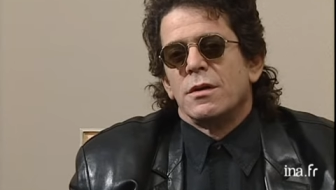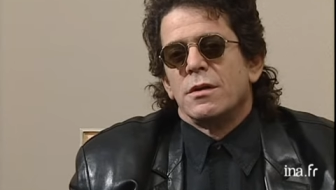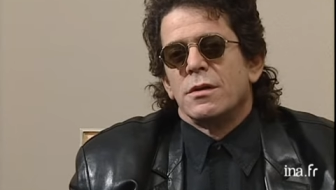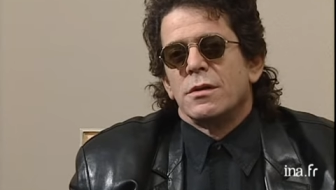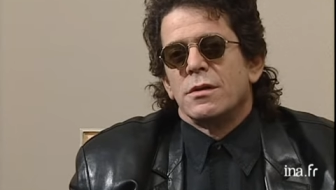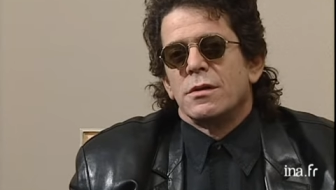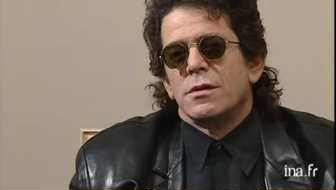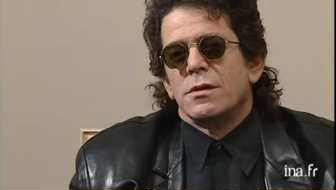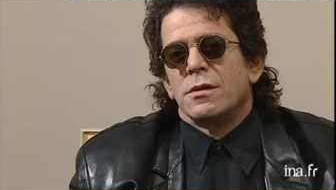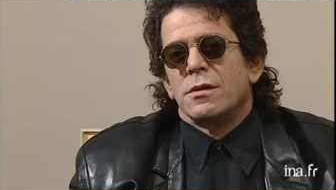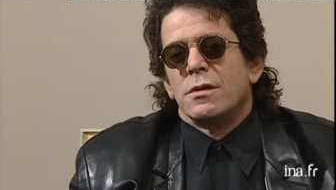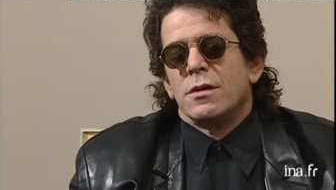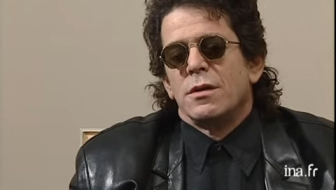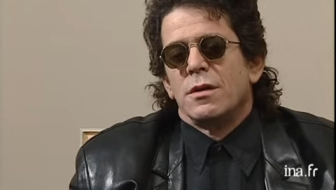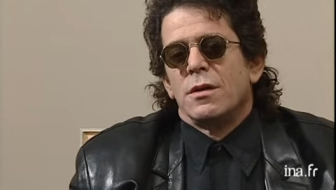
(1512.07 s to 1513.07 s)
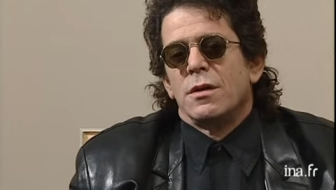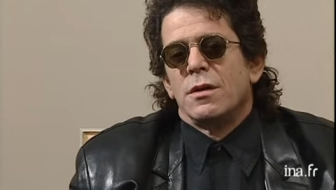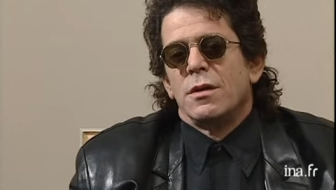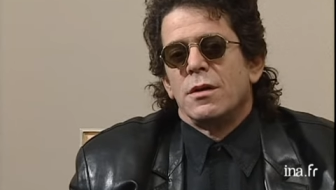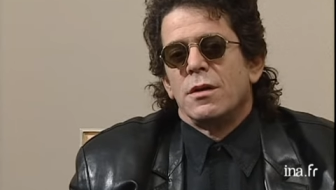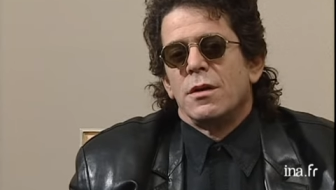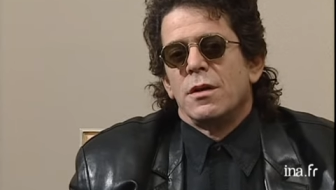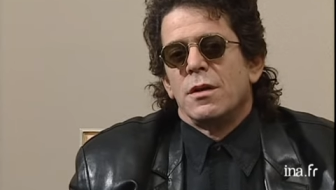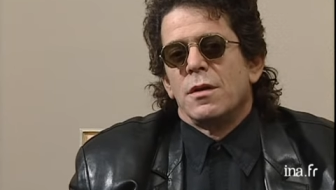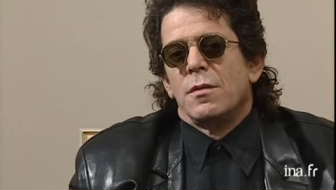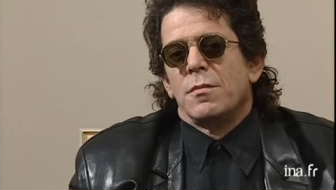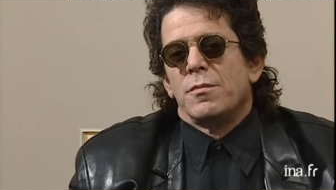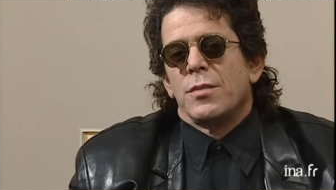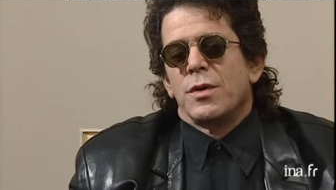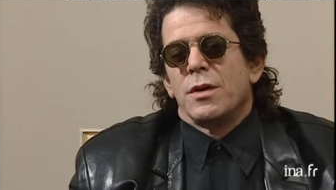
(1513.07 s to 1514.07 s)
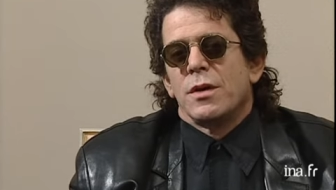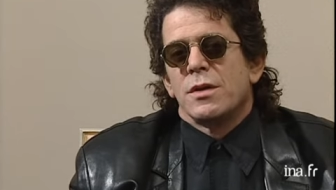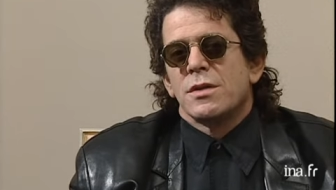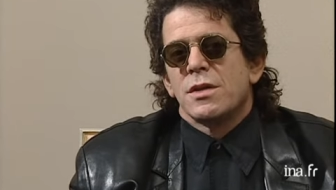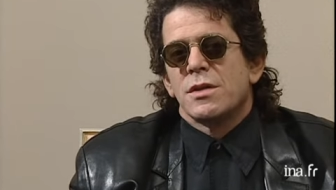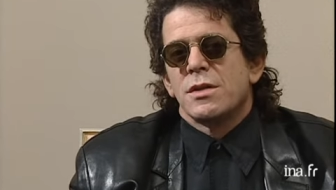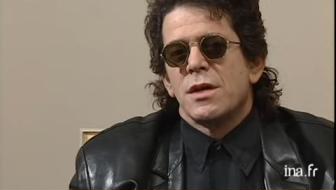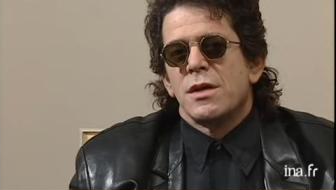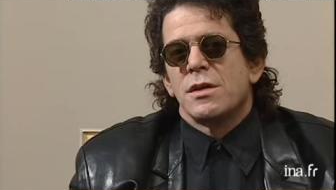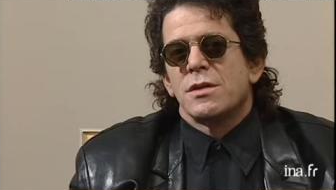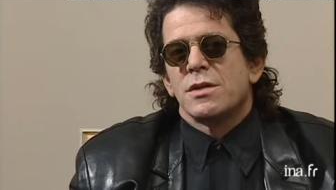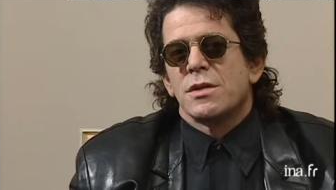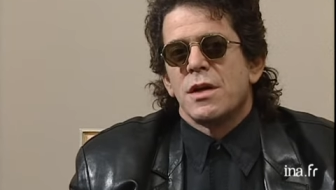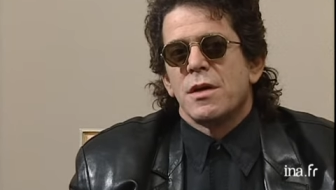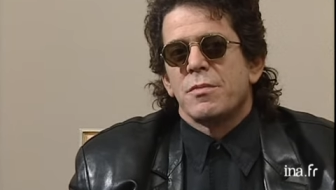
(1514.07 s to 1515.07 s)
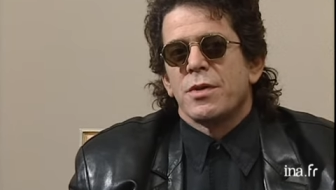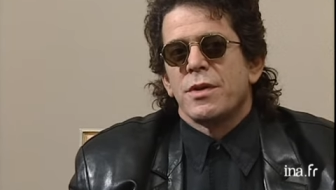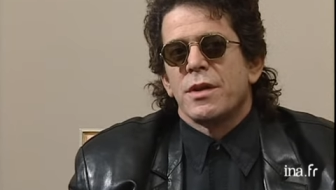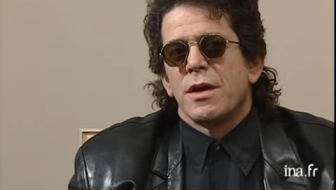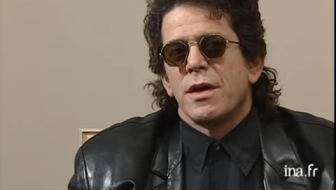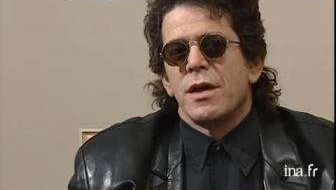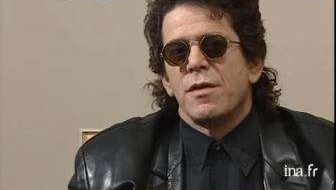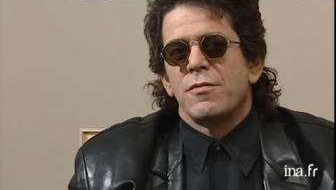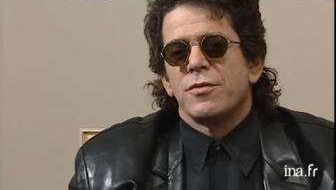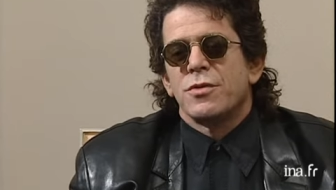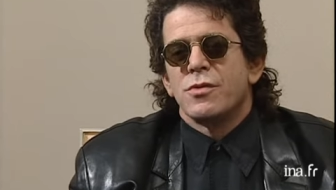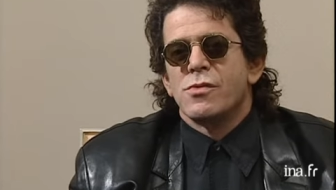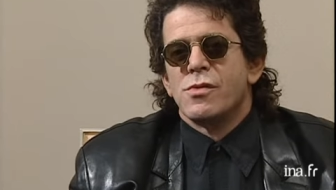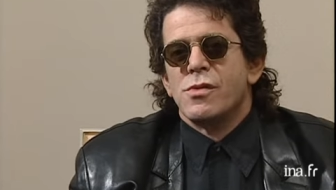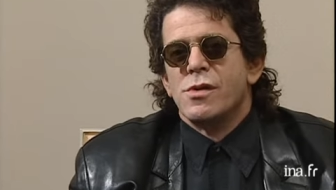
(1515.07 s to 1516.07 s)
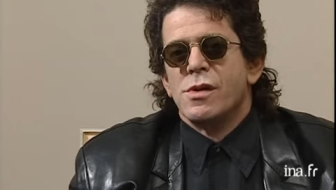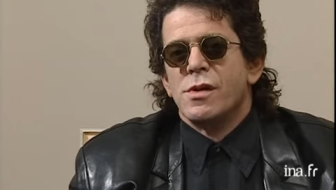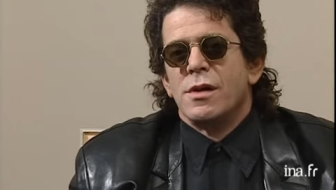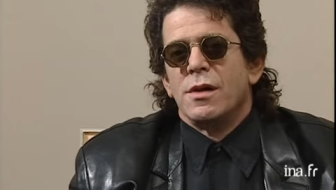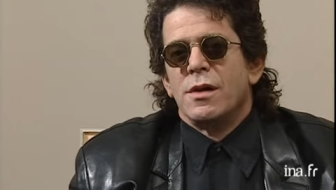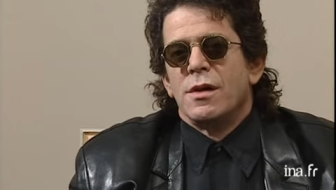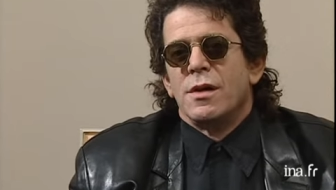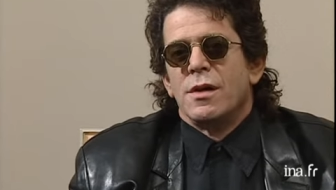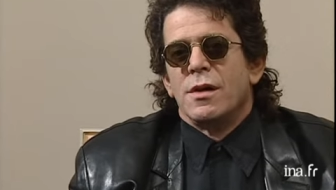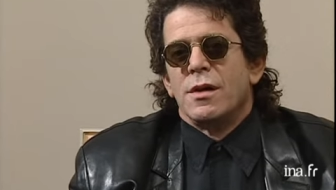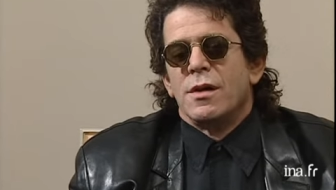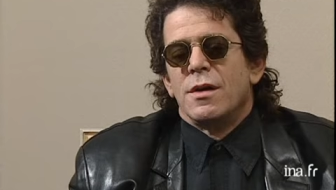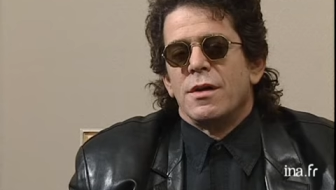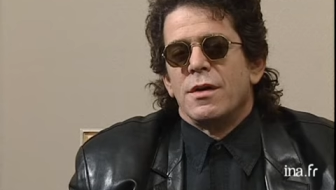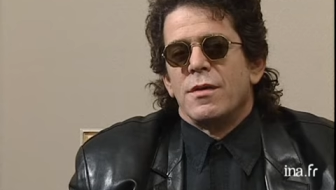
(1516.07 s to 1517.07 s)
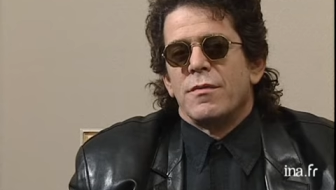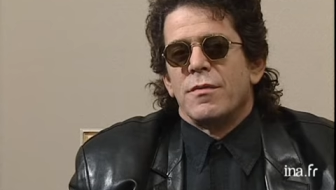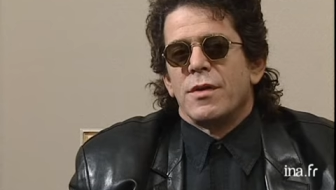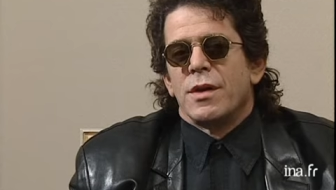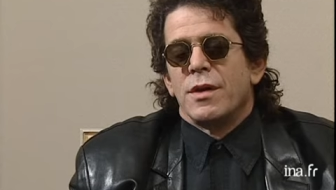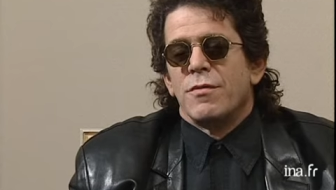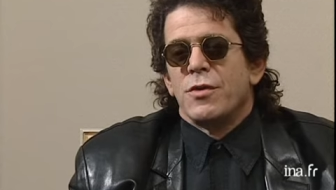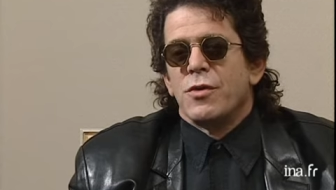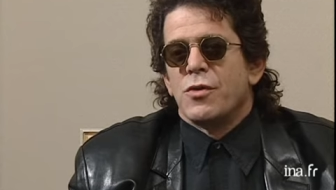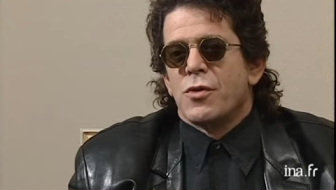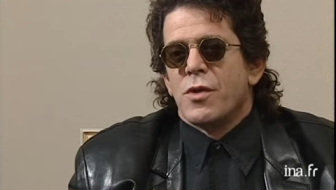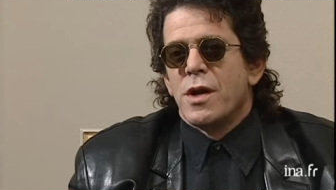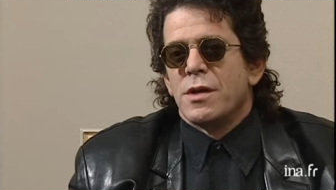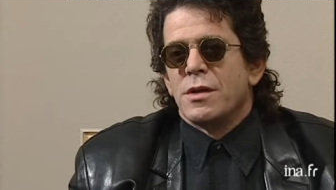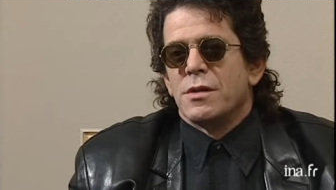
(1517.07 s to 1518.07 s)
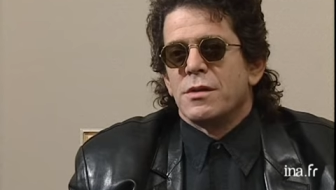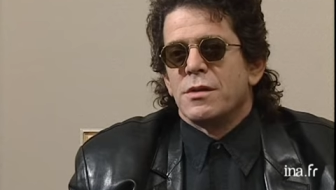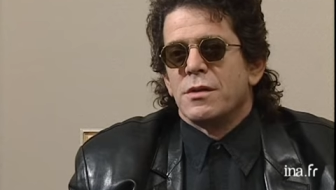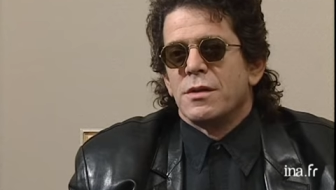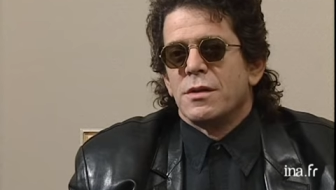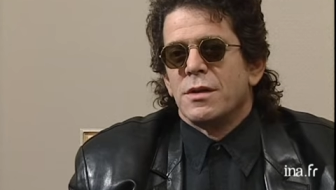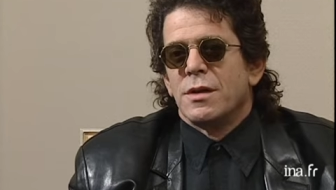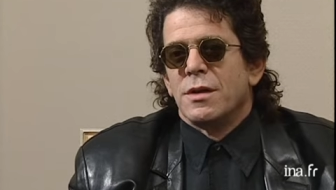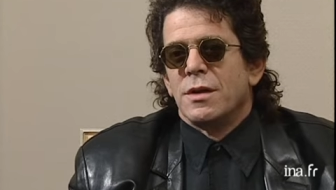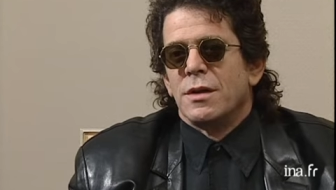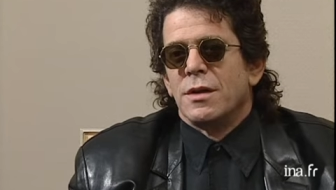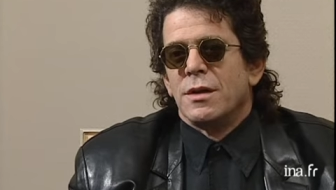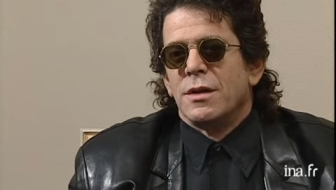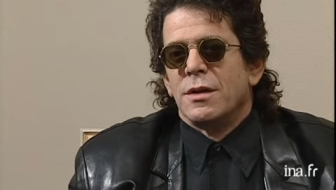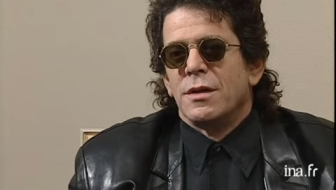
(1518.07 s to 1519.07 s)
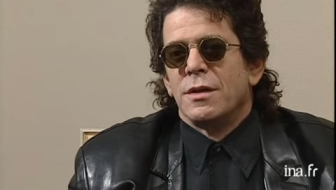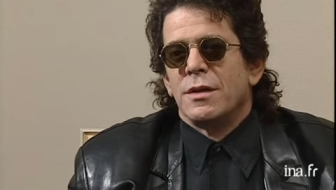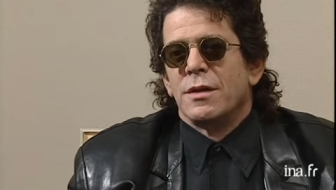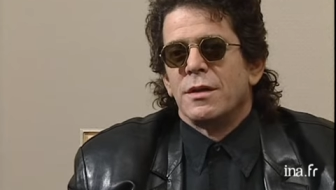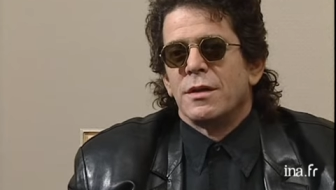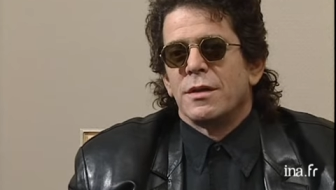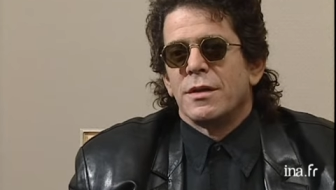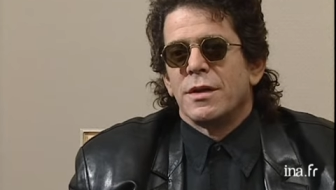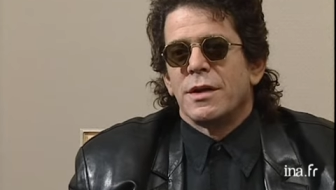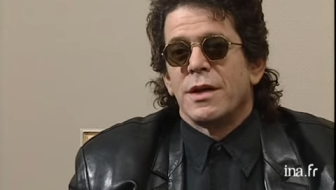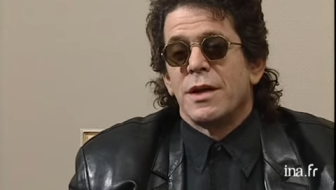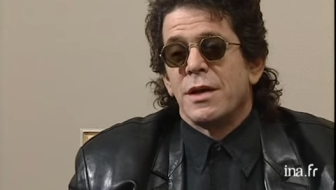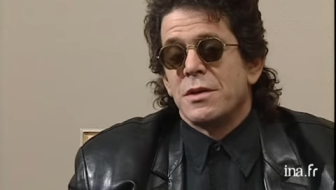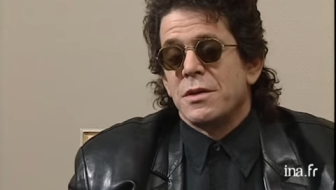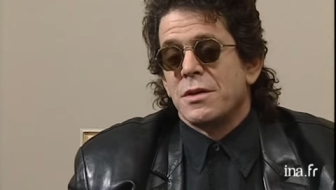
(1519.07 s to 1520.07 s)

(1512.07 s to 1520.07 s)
Uh, but as I say, sampling they have to give you credit. They can't